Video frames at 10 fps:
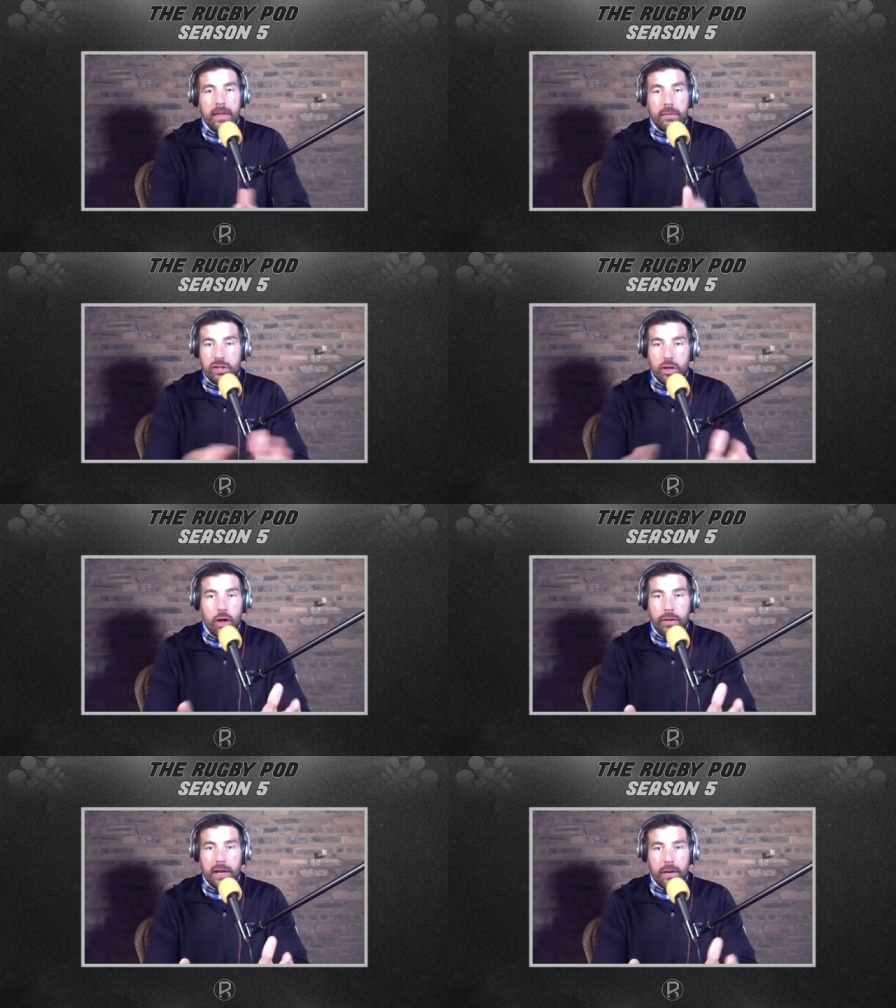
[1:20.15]
There was
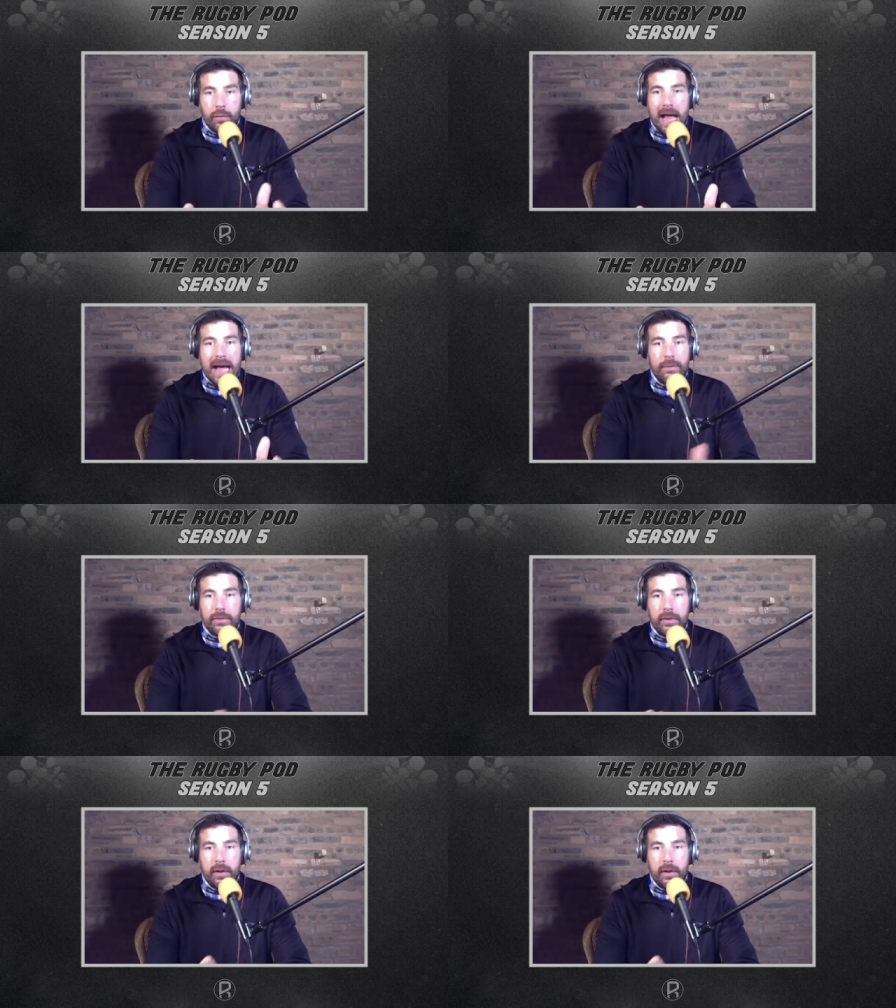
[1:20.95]
nothing around
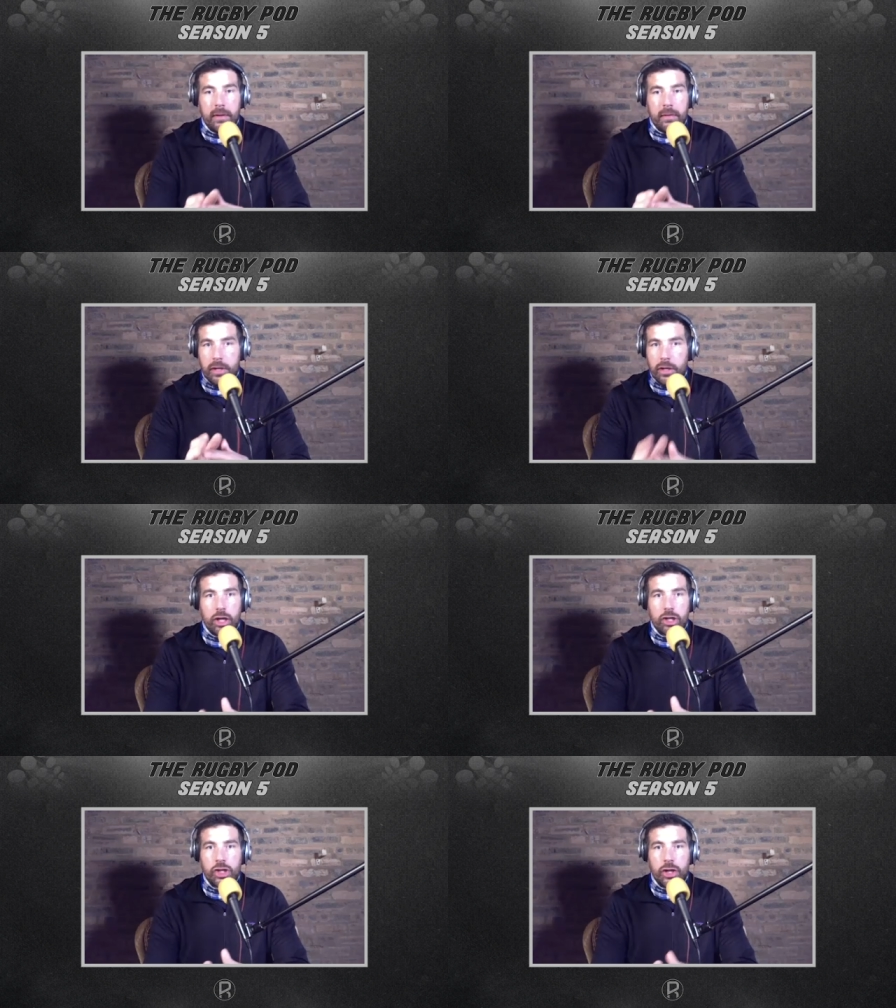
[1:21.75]

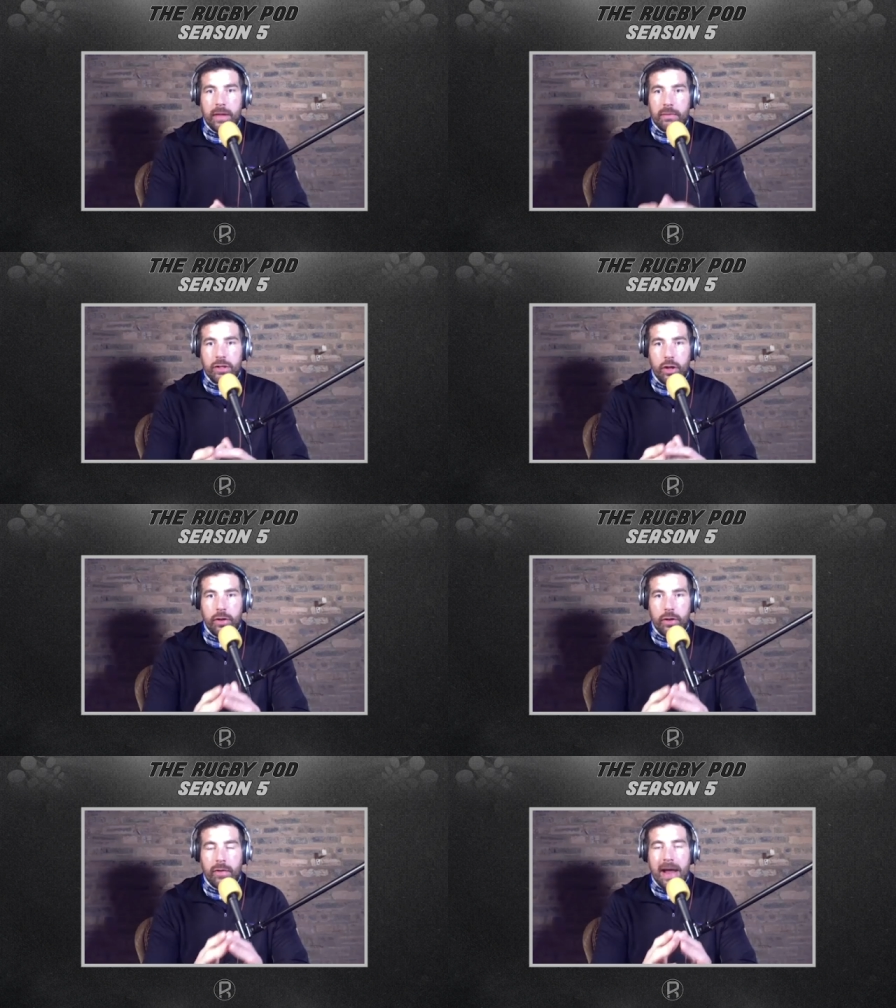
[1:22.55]
concussion, there was
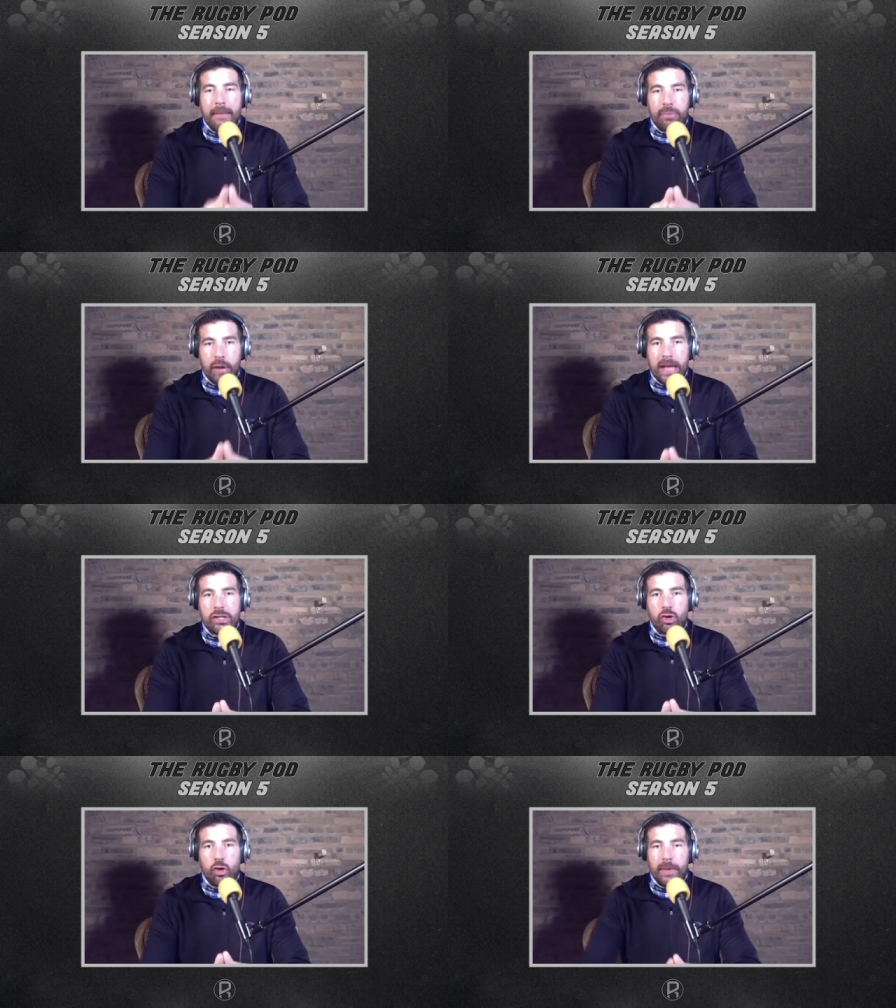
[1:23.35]
nothing around brain
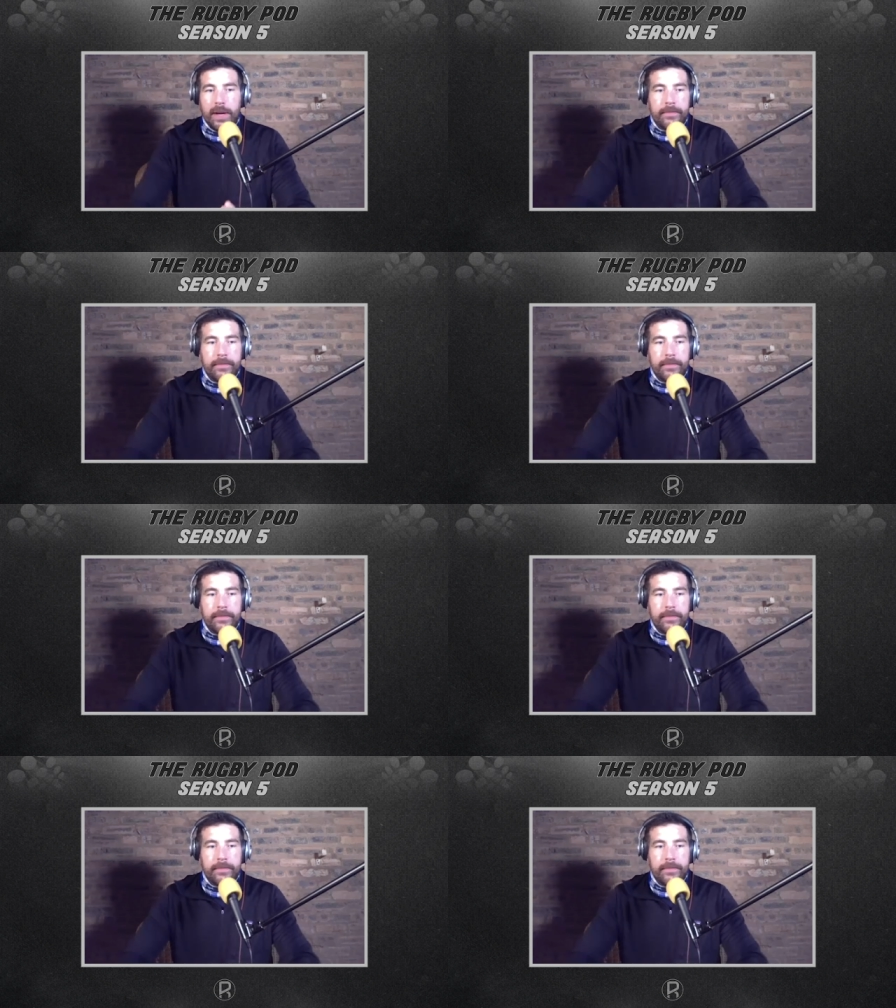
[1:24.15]
trauma.